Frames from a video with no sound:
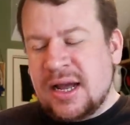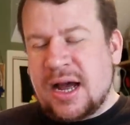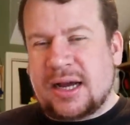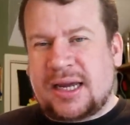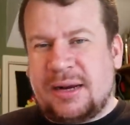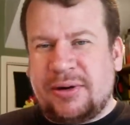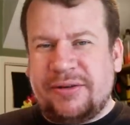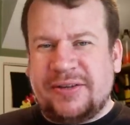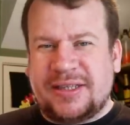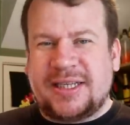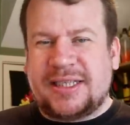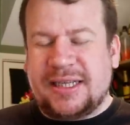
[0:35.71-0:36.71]
I keep
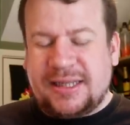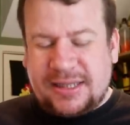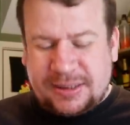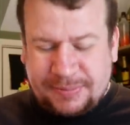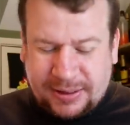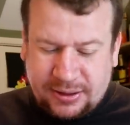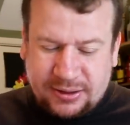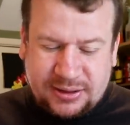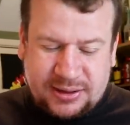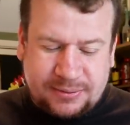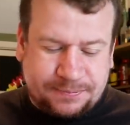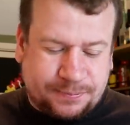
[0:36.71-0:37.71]
revisiting this
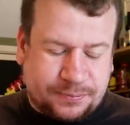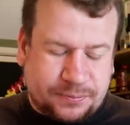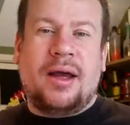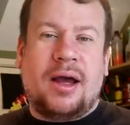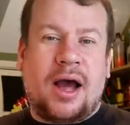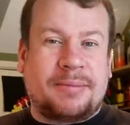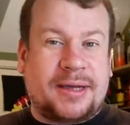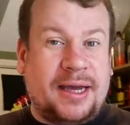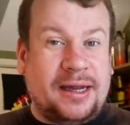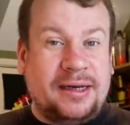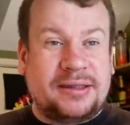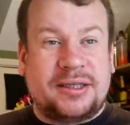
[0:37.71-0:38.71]
because I'm
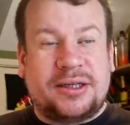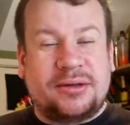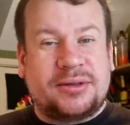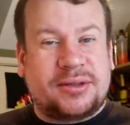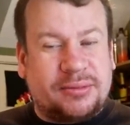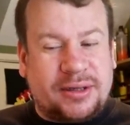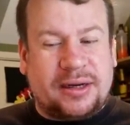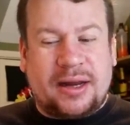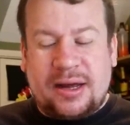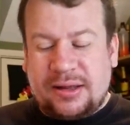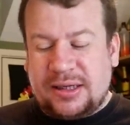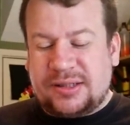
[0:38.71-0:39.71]
keen to do something
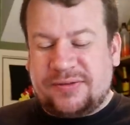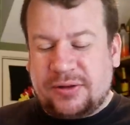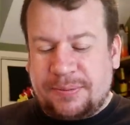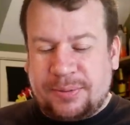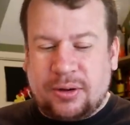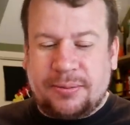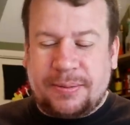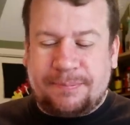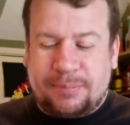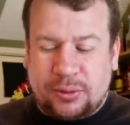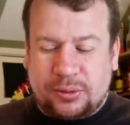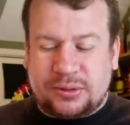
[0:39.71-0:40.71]
like this for the pub,
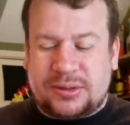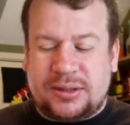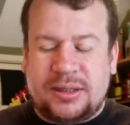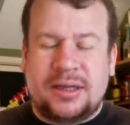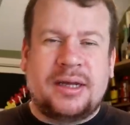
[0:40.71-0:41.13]
but